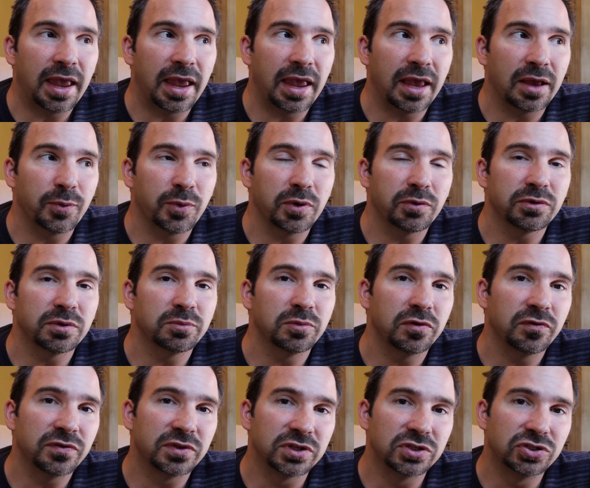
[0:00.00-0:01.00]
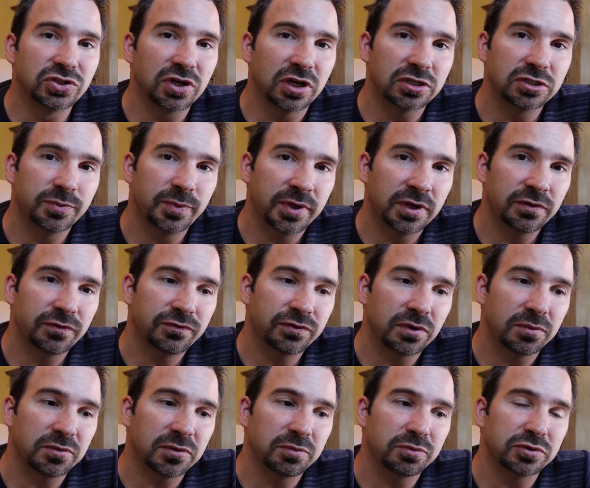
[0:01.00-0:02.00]
and we remove the judgment
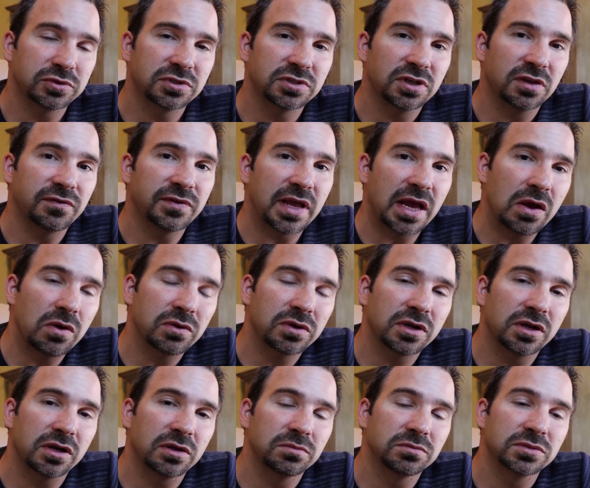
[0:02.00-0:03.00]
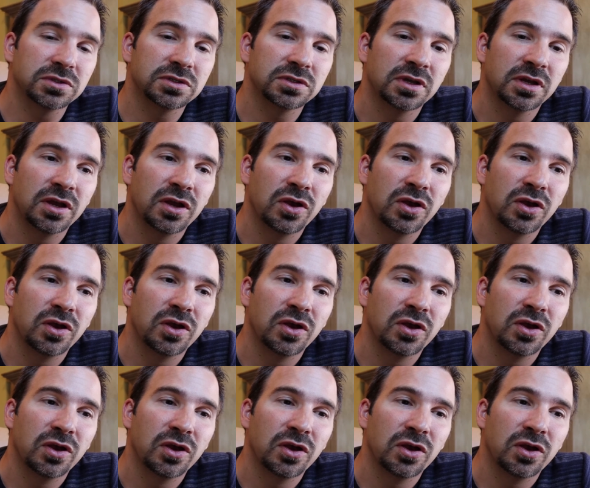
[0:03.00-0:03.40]
from the perceived outcomes,